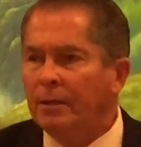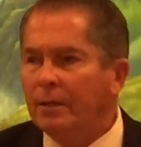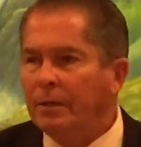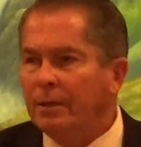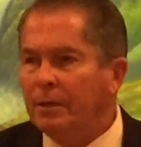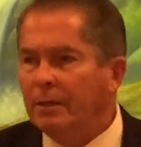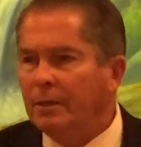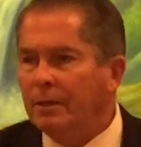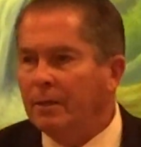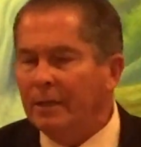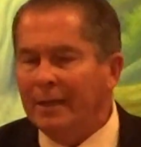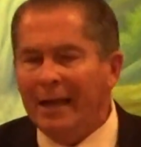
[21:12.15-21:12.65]

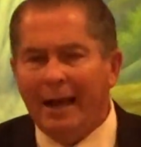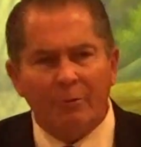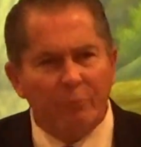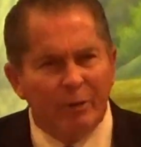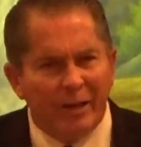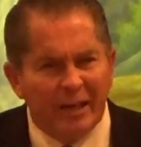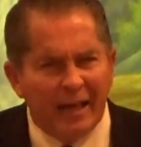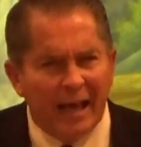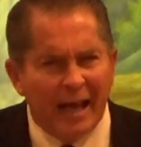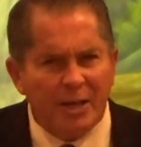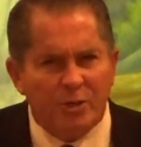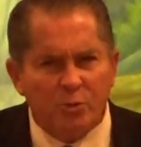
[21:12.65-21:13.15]
Right. I
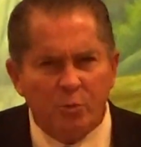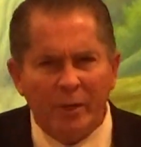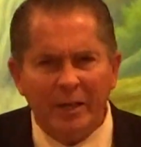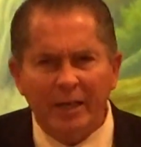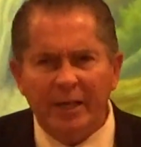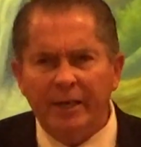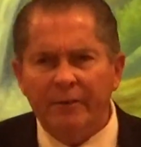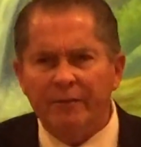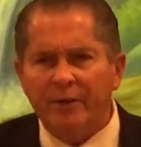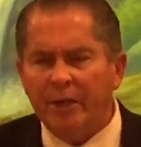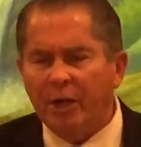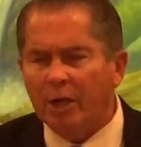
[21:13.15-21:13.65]
realize we
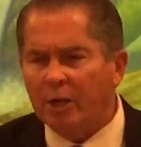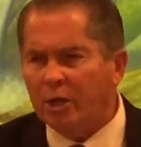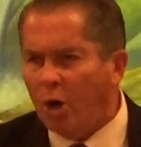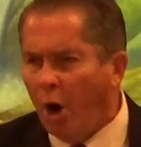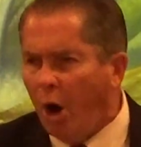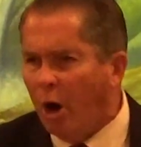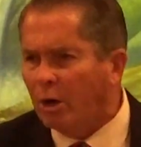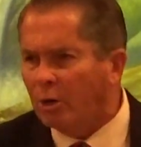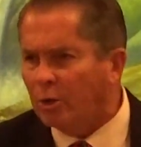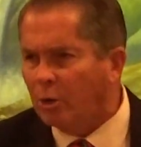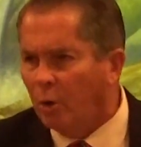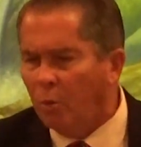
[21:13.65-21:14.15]
live in a
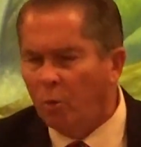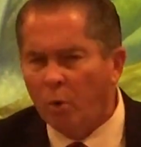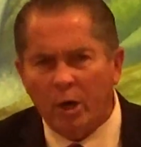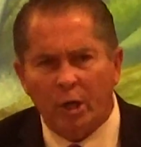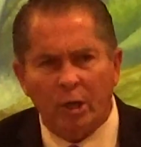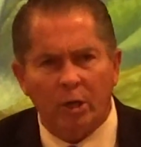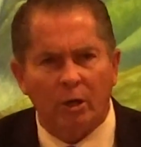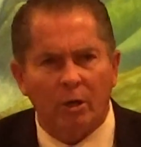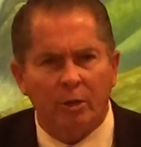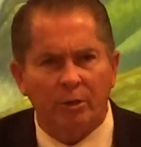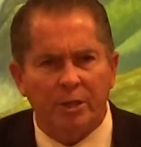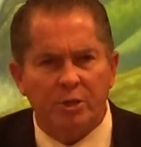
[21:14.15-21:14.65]
carnal
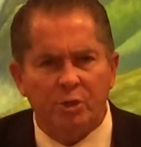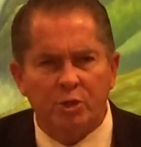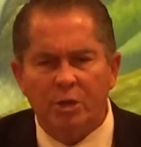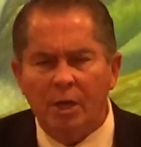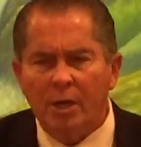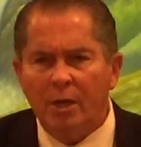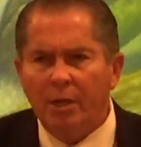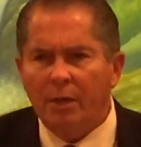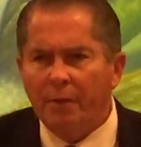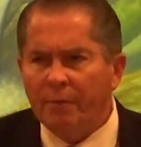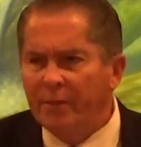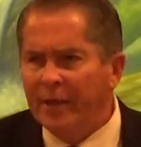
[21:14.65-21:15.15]
world
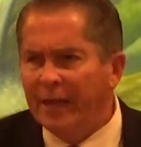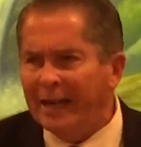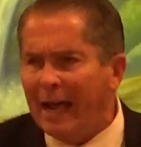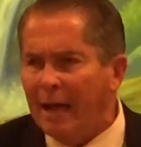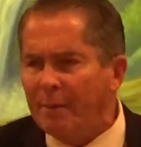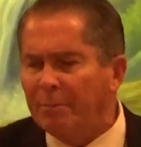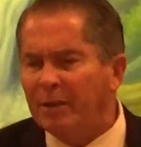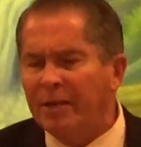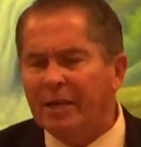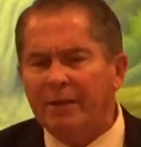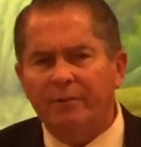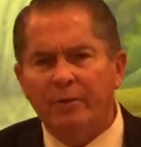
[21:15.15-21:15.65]
that's that
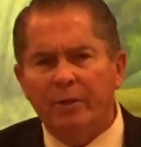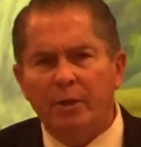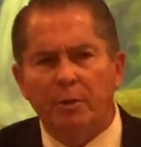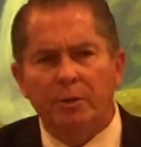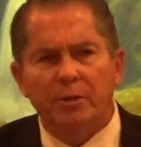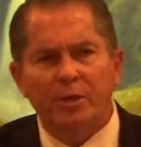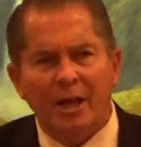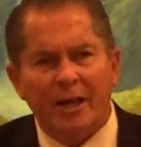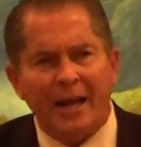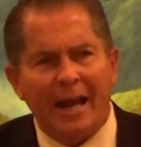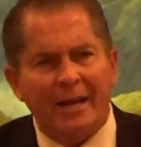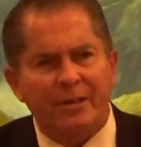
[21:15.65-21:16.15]
I believe that
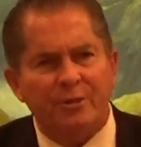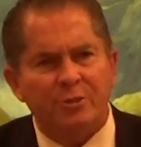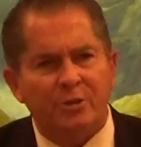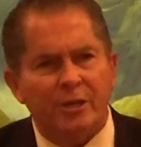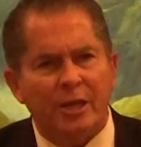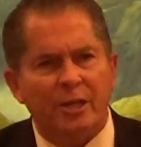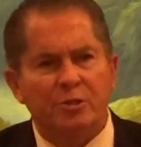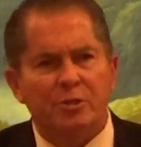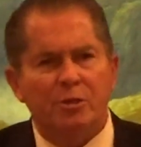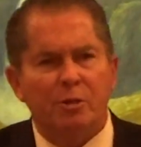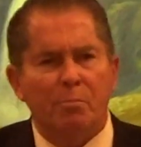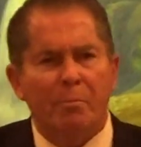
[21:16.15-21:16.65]
the United
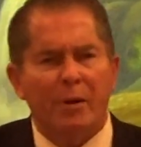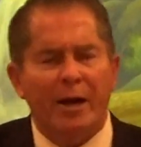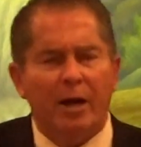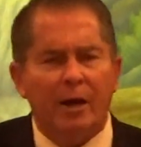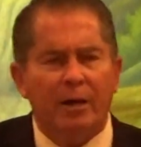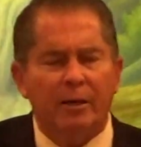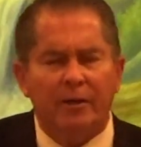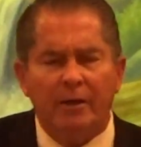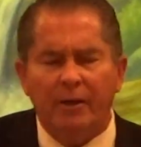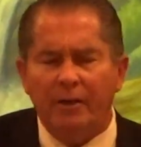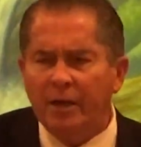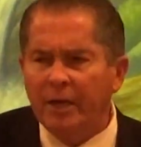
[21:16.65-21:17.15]
States of
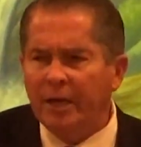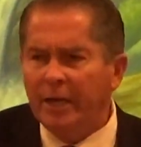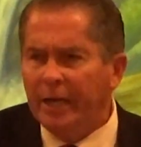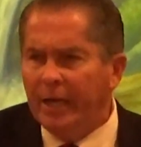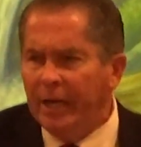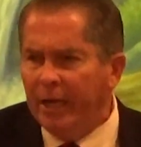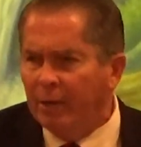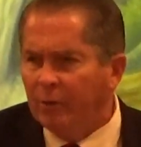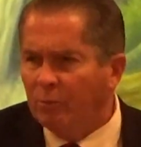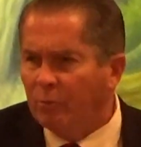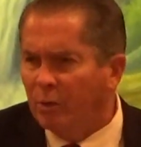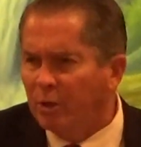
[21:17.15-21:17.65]
America,
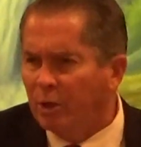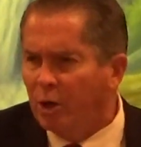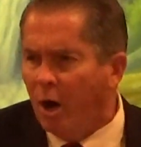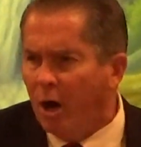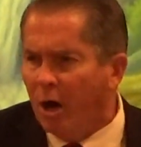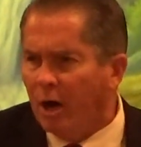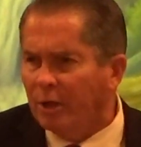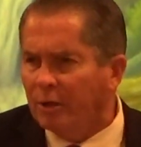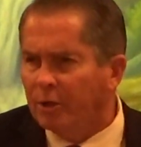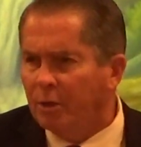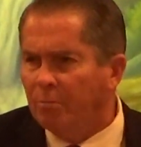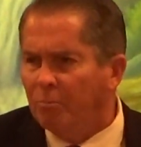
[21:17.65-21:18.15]
in
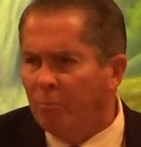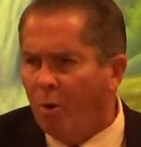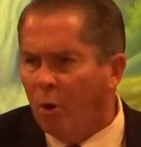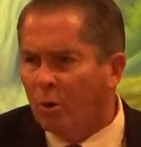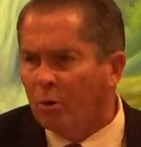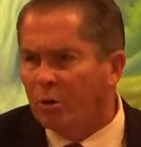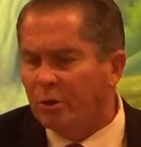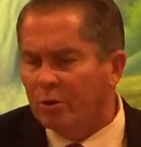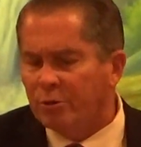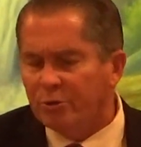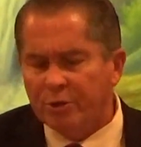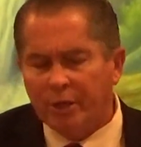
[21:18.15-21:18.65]
regard to
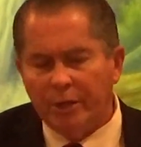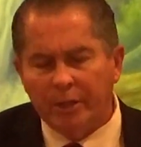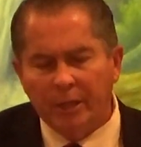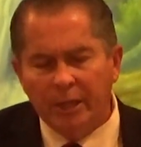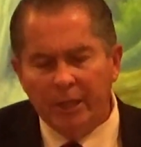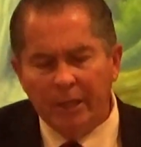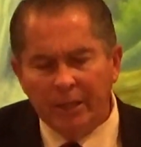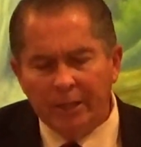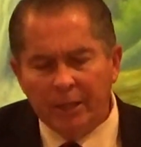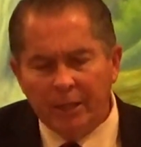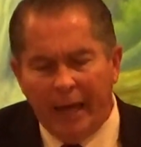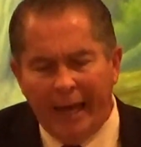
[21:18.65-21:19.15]
morals and,
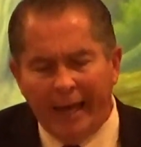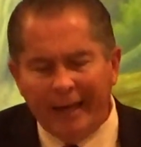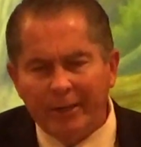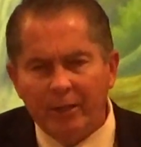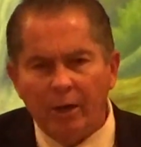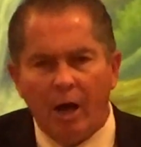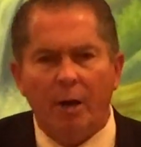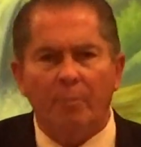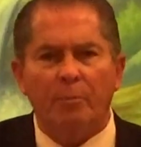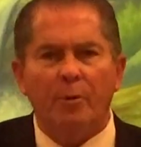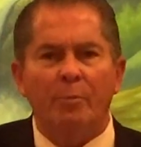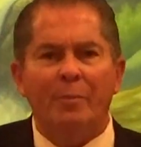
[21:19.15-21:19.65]
and
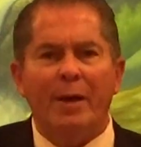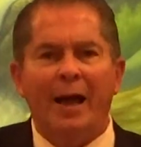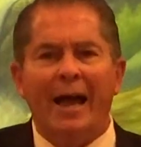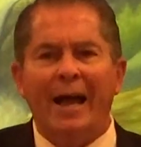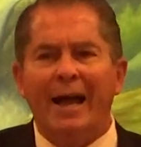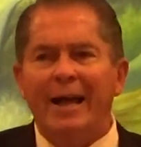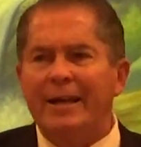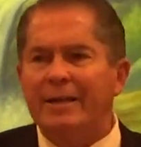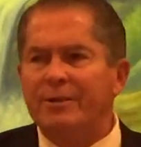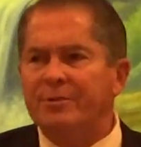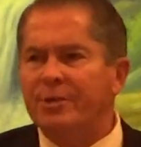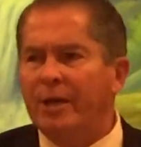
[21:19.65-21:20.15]

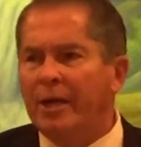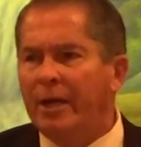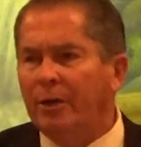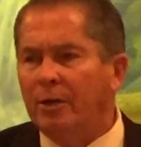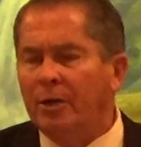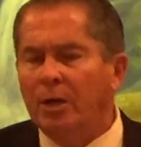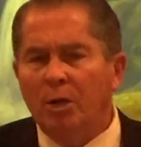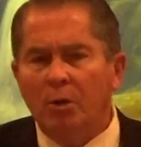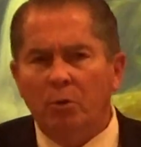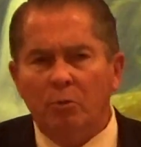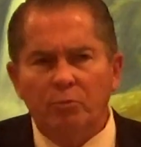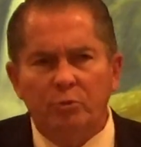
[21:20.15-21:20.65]
compromise
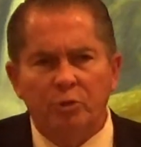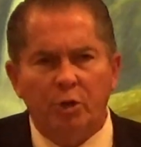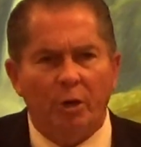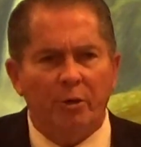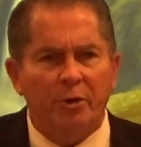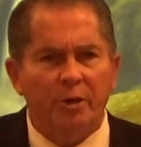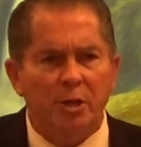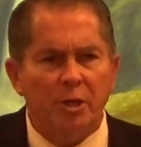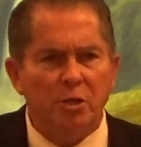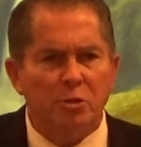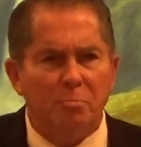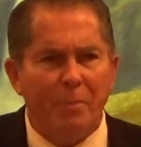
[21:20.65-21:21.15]
and
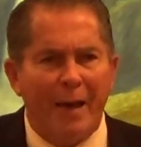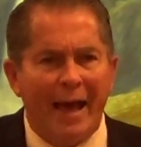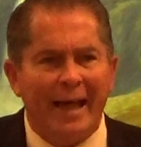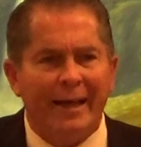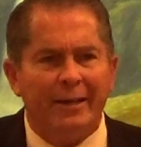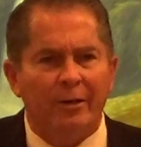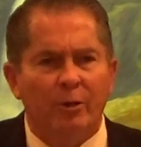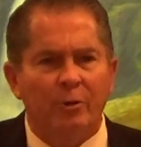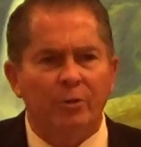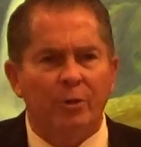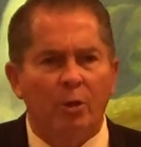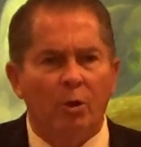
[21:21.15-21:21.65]
turning its
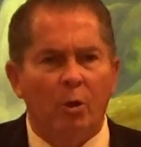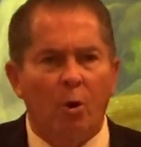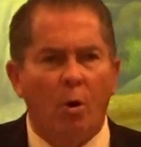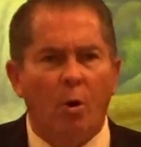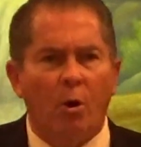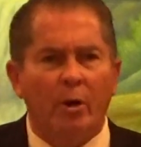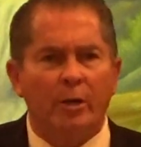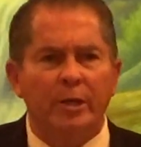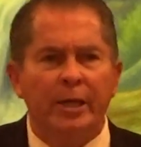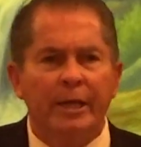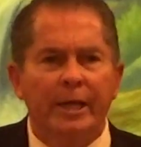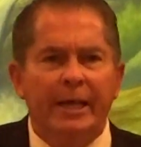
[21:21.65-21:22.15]
back on the
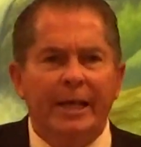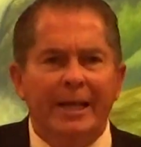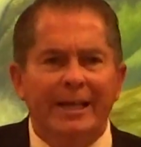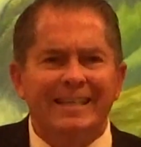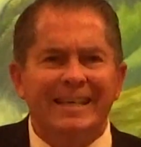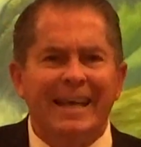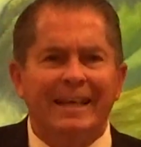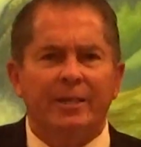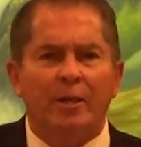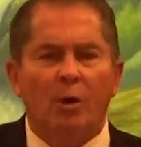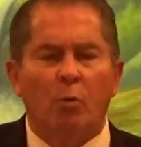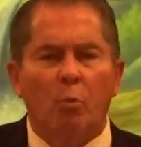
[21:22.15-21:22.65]
Lord, is
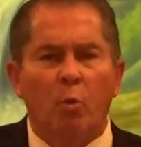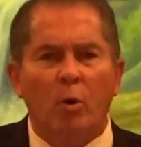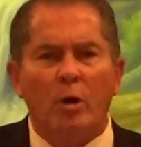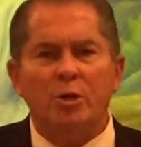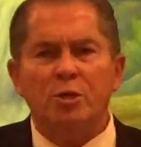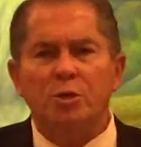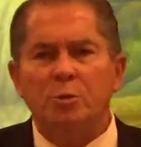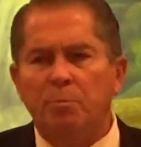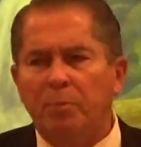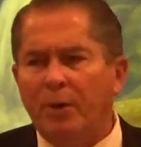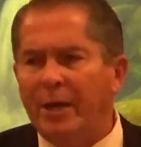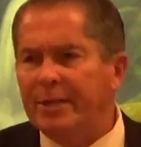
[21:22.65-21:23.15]
at the
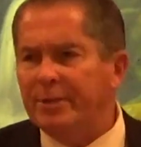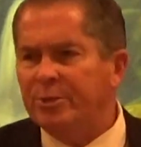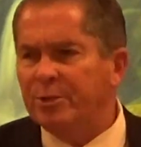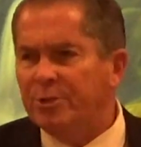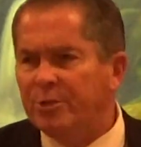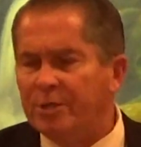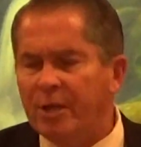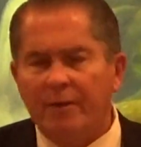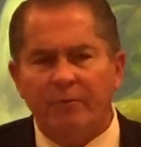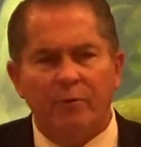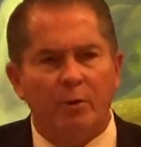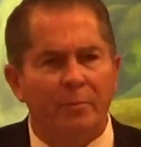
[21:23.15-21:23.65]
worst place
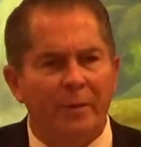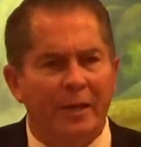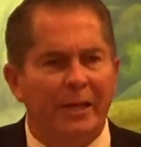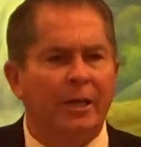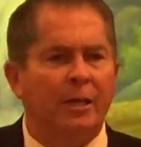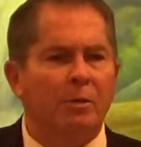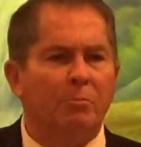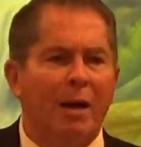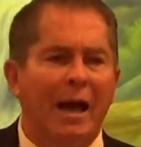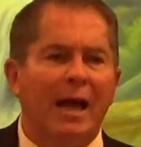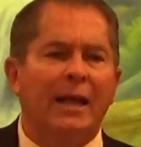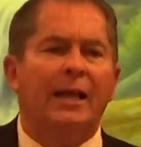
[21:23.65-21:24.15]
it's ever been
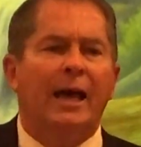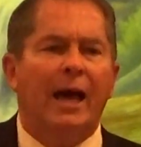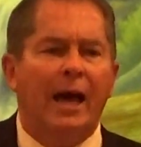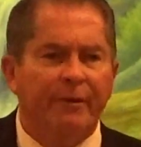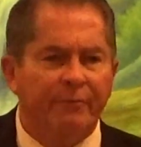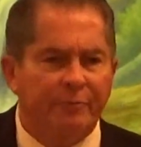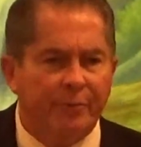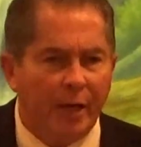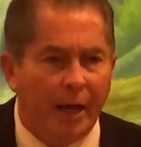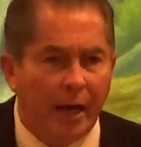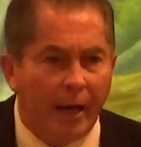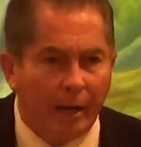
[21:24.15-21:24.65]
in my
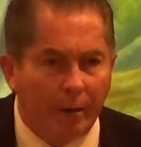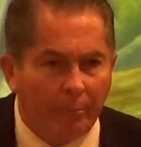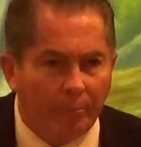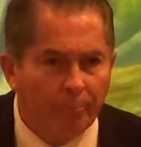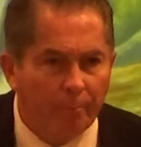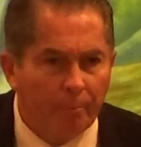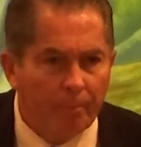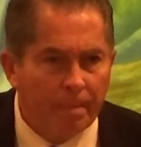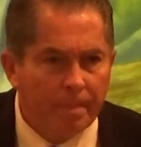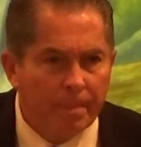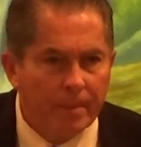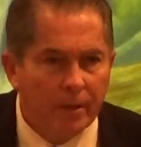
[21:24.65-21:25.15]
lifetime.
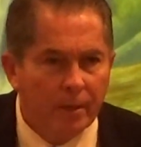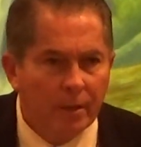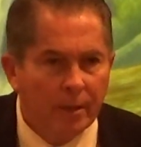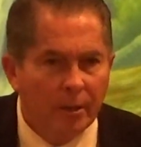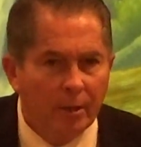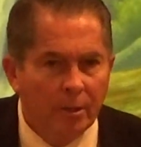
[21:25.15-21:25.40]
Right.